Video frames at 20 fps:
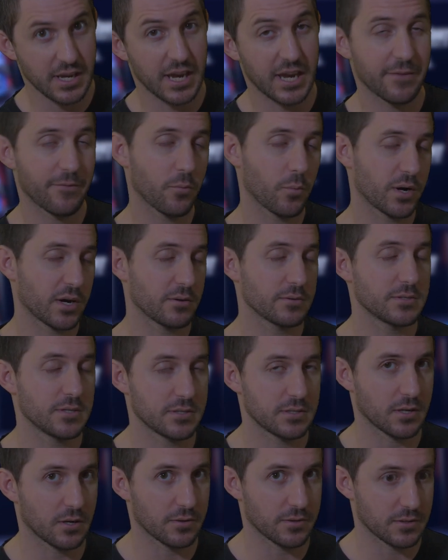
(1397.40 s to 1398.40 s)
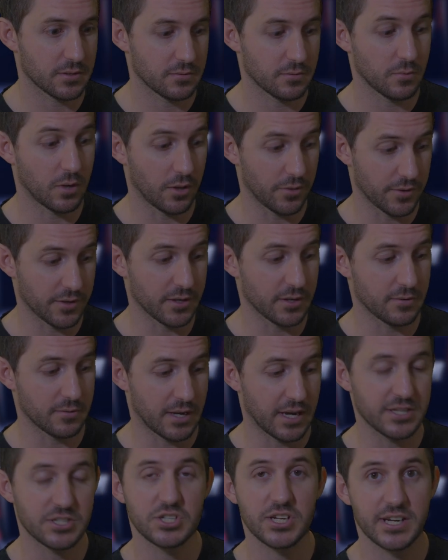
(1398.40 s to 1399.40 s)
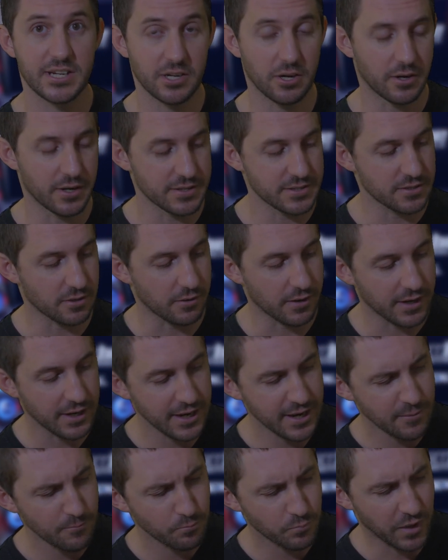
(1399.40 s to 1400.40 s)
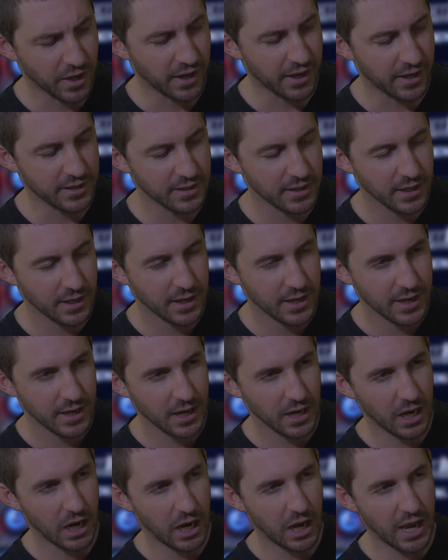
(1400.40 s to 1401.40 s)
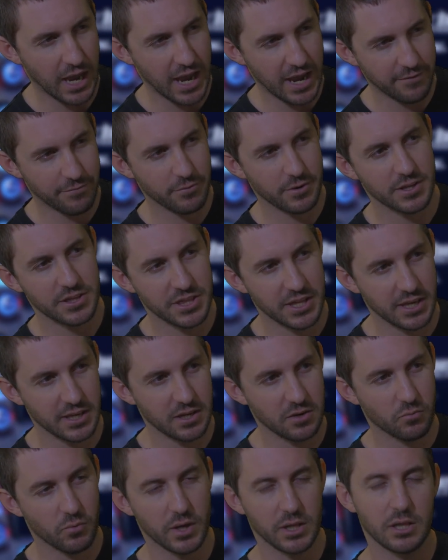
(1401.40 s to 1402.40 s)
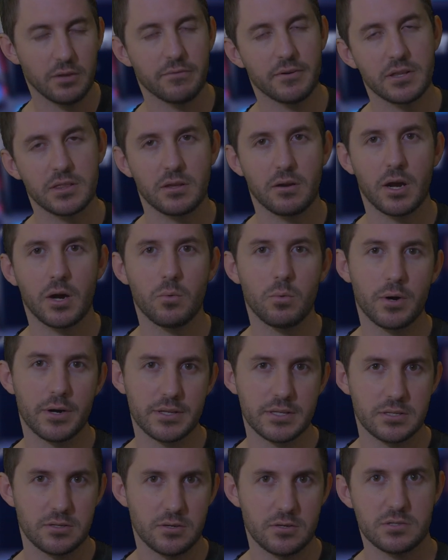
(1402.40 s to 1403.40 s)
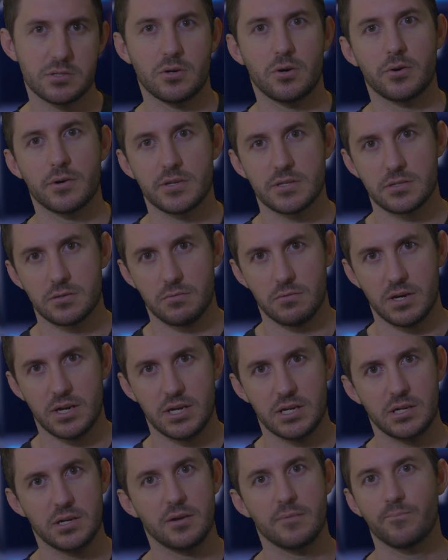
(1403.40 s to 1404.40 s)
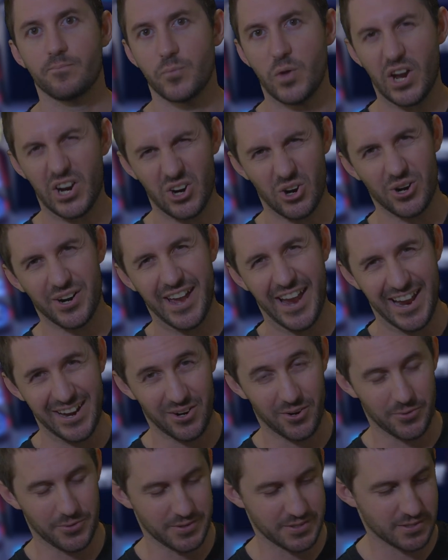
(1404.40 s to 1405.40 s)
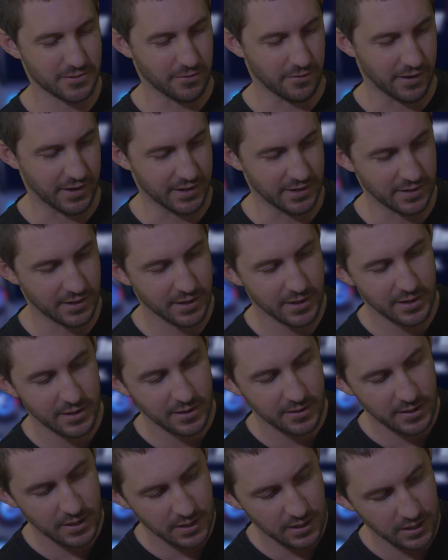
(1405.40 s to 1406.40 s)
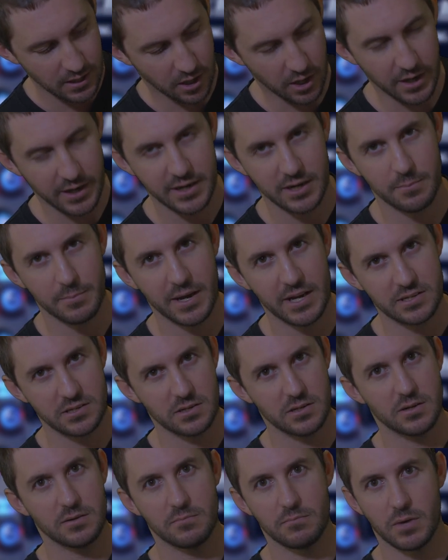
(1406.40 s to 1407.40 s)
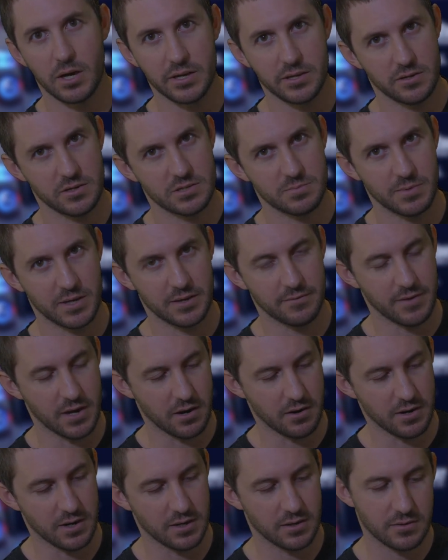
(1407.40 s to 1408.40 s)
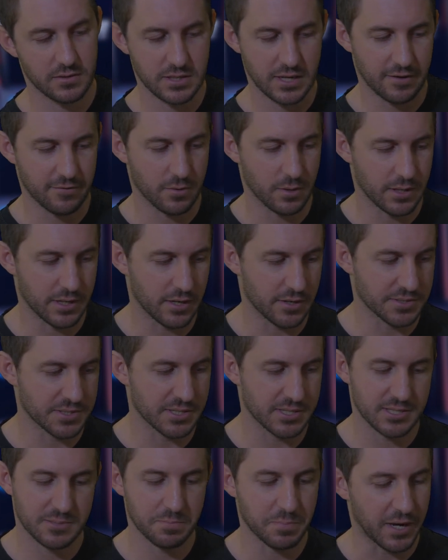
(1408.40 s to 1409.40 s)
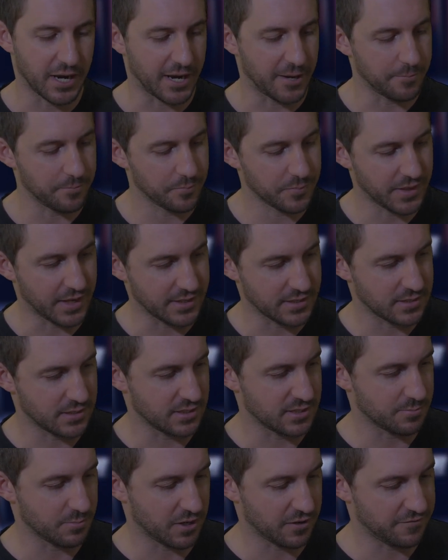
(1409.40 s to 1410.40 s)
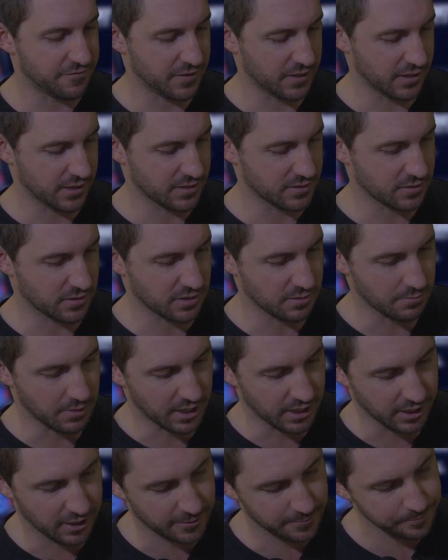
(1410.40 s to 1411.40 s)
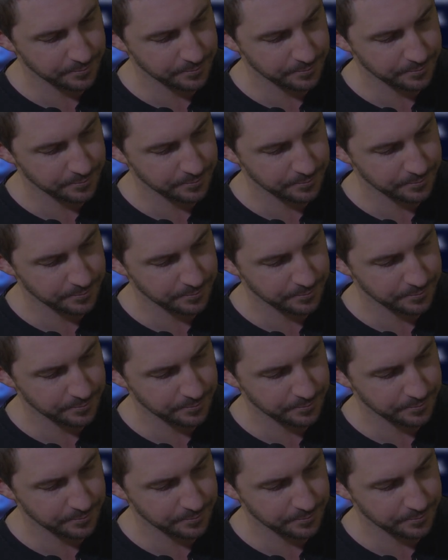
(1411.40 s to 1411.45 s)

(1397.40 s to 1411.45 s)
even when I was using on the G9, sorry, that everything relevant that I wanted to use on a screen, I kind of had on the screen. I can imagine my use may vary to everyone else's, but that's just my feelings on the matter.